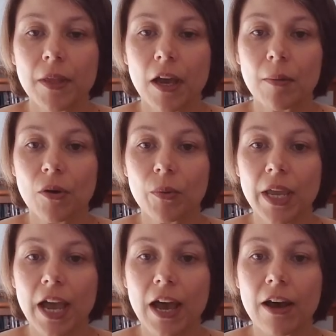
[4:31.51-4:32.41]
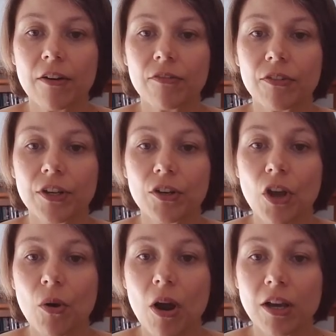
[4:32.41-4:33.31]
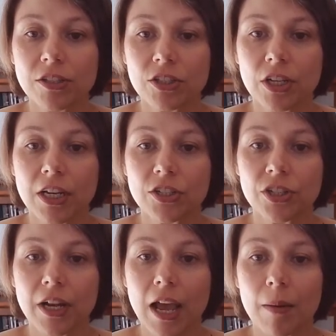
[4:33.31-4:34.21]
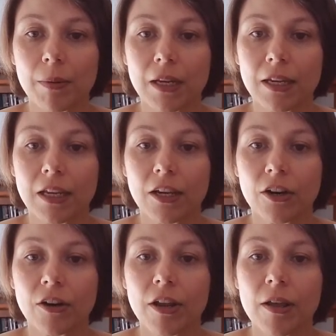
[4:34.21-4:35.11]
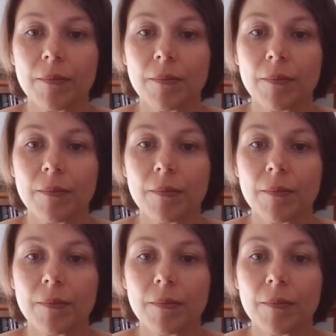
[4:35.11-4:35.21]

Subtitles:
So we have no oxygenation happening here.